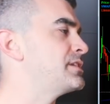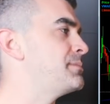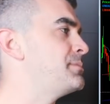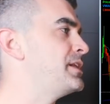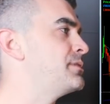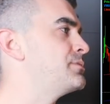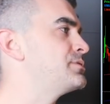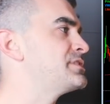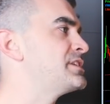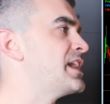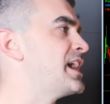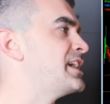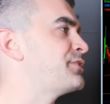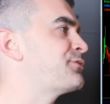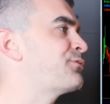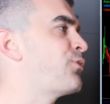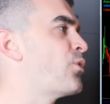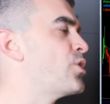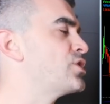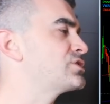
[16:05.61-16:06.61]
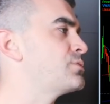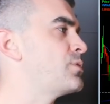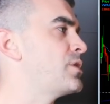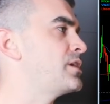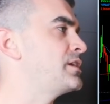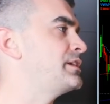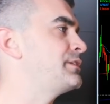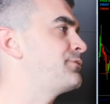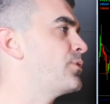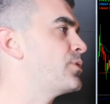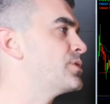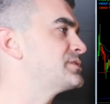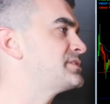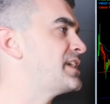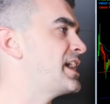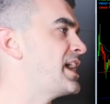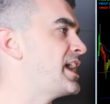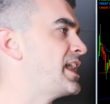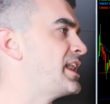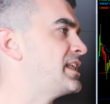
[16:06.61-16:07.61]
I mean, it was a nice 420,
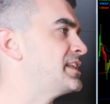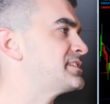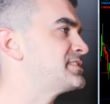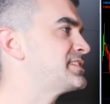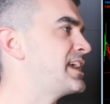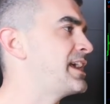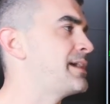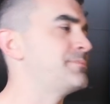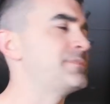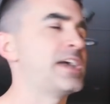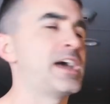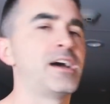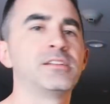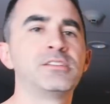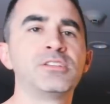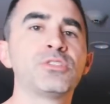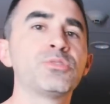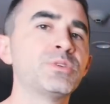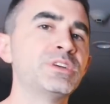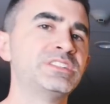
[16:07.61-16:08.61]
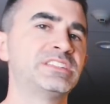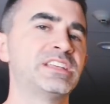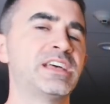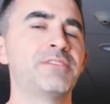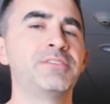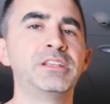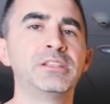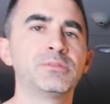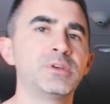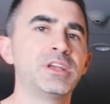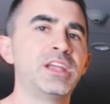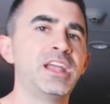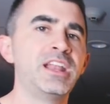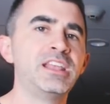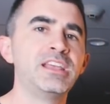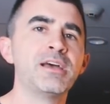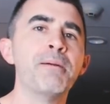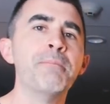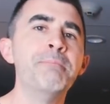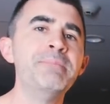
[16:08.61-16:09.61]
410, and it slammed down to 370,
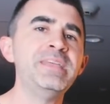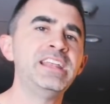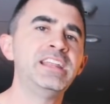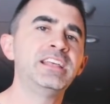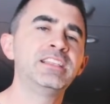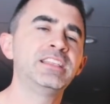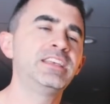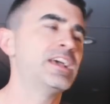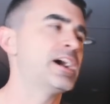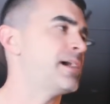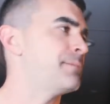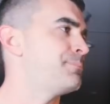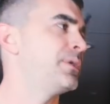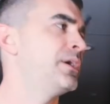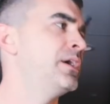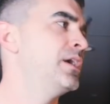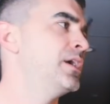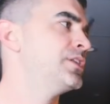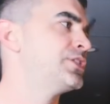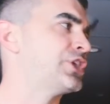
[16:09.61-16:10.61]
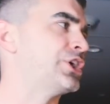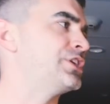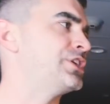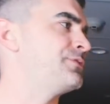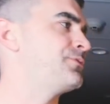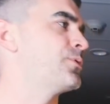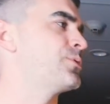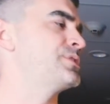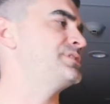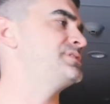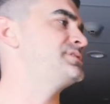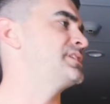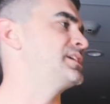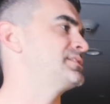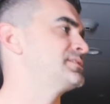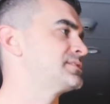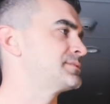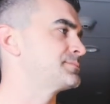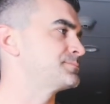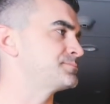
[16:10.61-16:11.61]
380, immediately up 30, 40
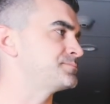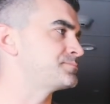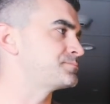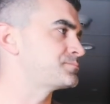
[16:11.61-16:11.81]
cents.